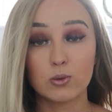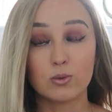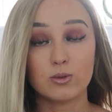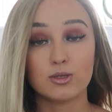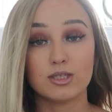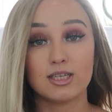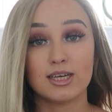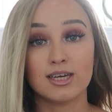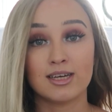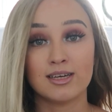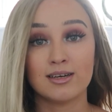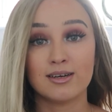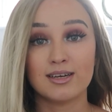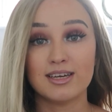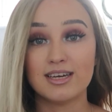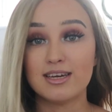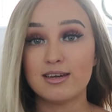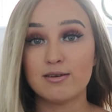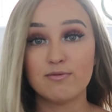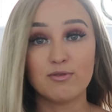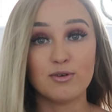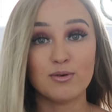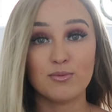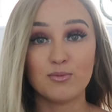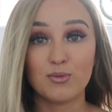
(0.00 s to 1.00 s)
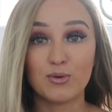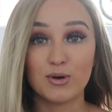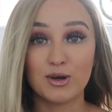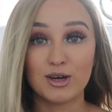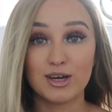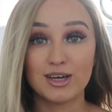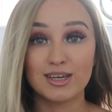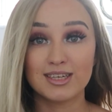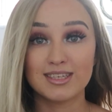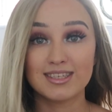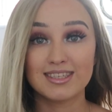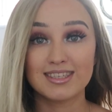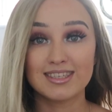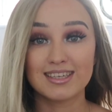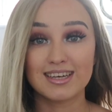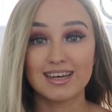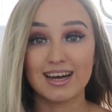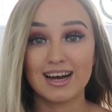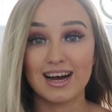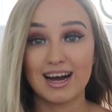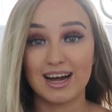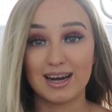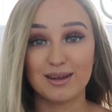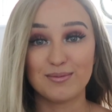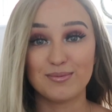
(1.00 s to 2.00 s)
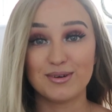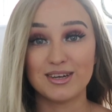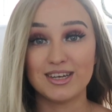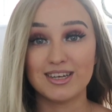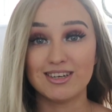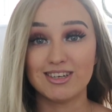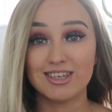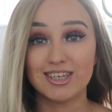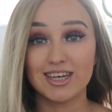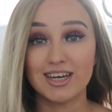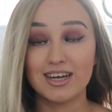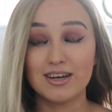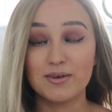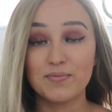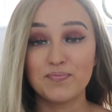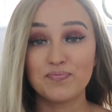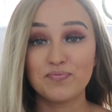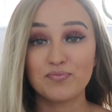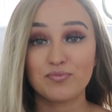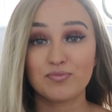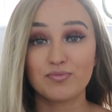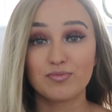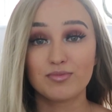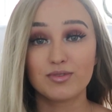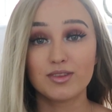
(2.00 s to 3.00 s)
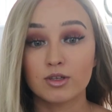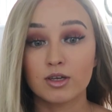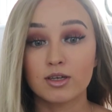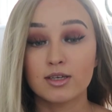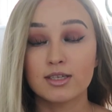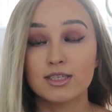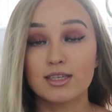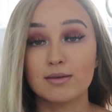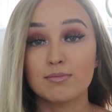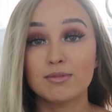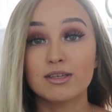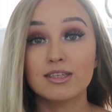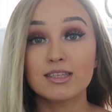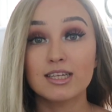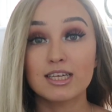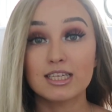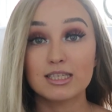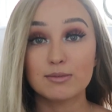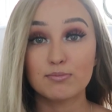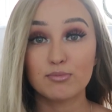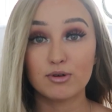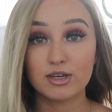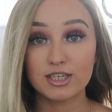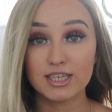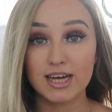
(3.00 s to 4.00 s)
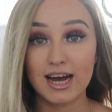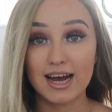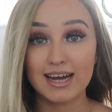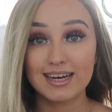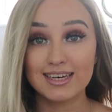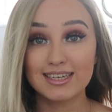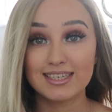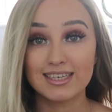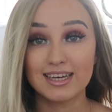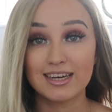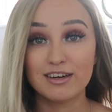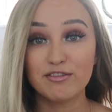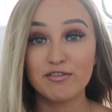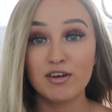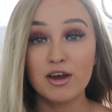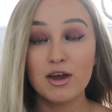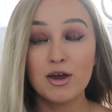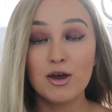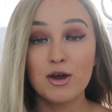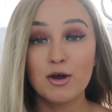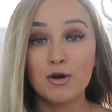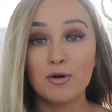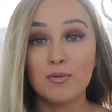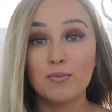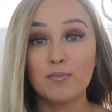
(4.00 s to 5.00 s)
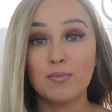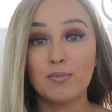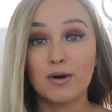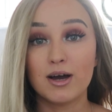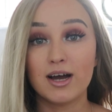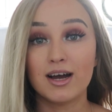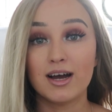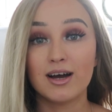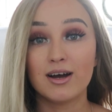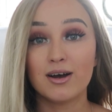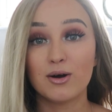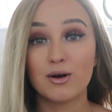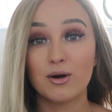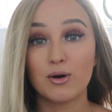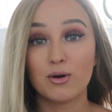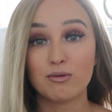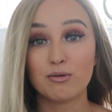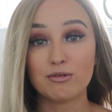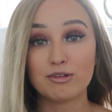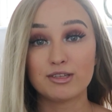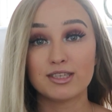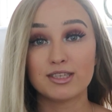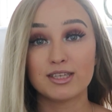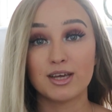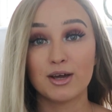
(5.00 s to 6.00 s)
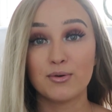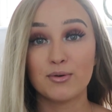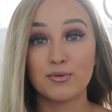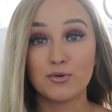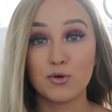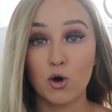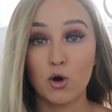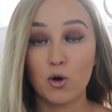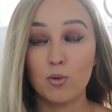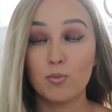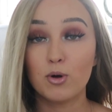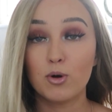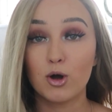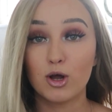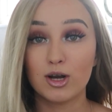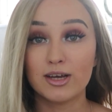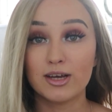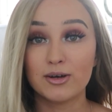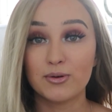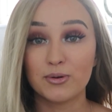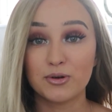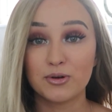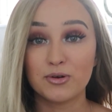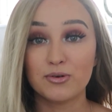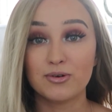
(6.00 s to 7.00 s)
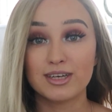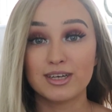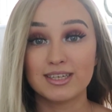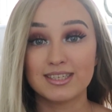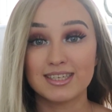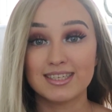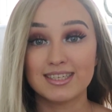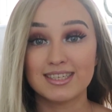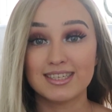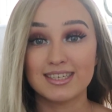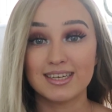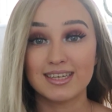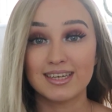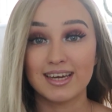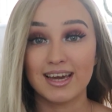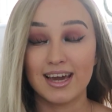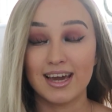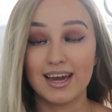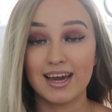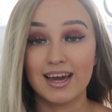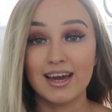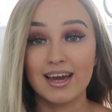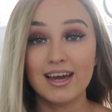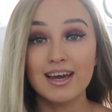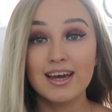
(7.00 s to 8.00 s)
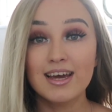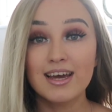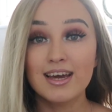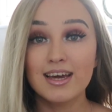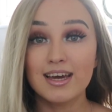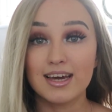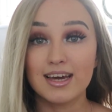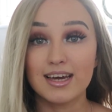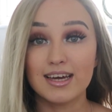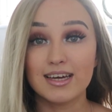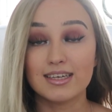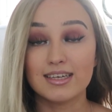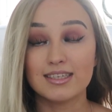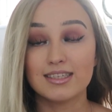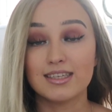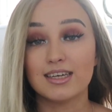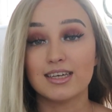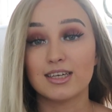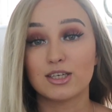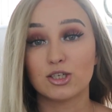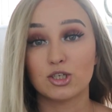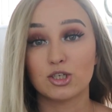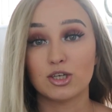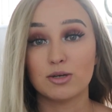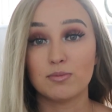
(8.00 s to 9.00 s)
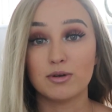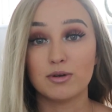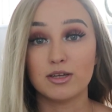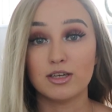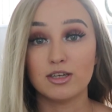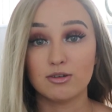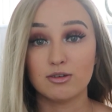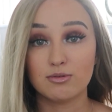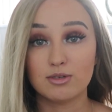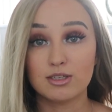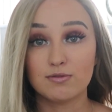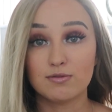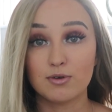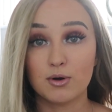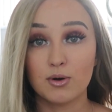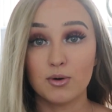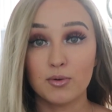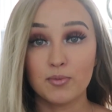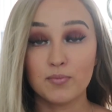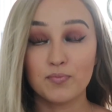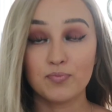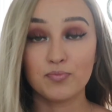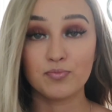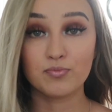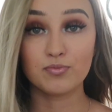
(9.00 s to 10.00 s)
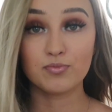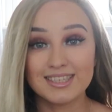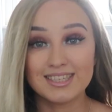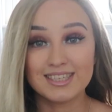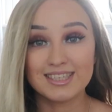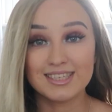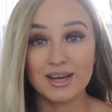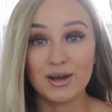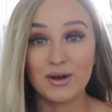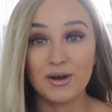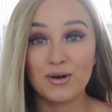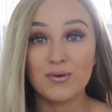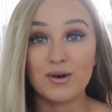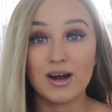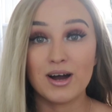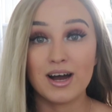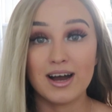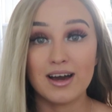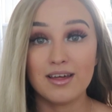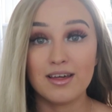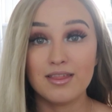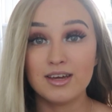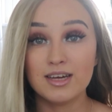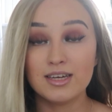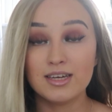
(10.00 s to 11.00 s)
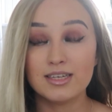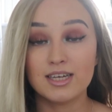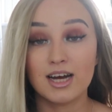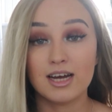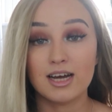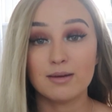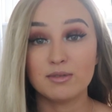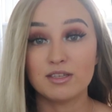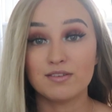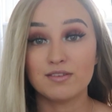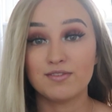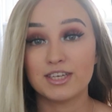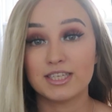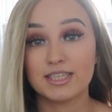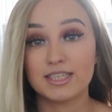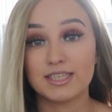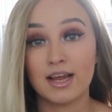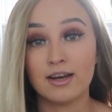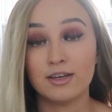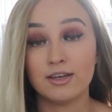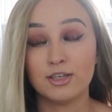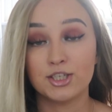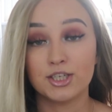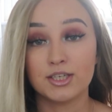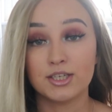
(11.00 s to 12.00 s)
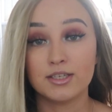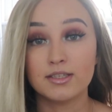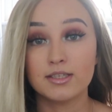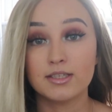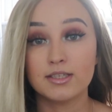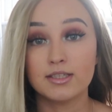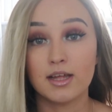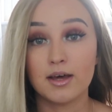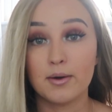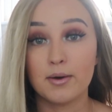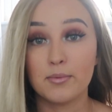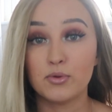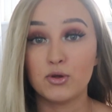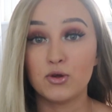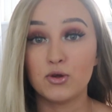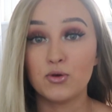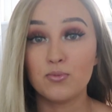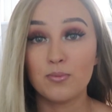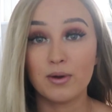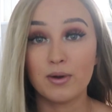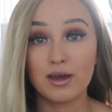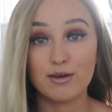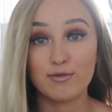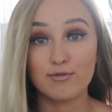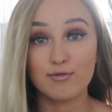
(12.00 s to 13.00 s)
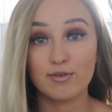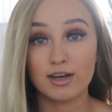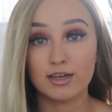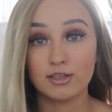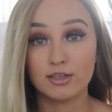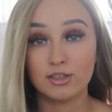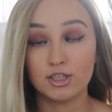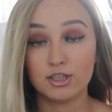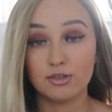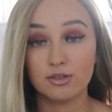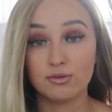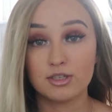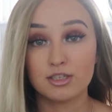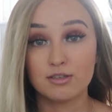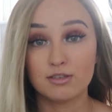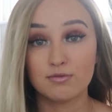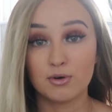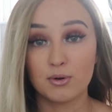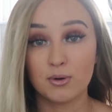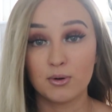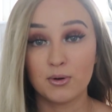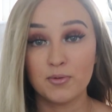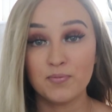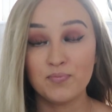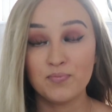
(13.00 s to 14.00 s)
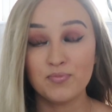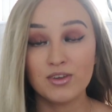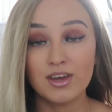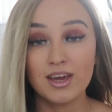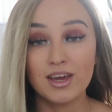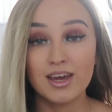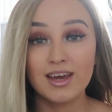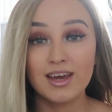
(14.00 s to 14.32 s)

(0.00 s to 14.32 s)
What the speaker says: causing even worse alopecia. Something that's protective but also not pulling on your existing hair is extremely useful. So other types of extensions that you may find useful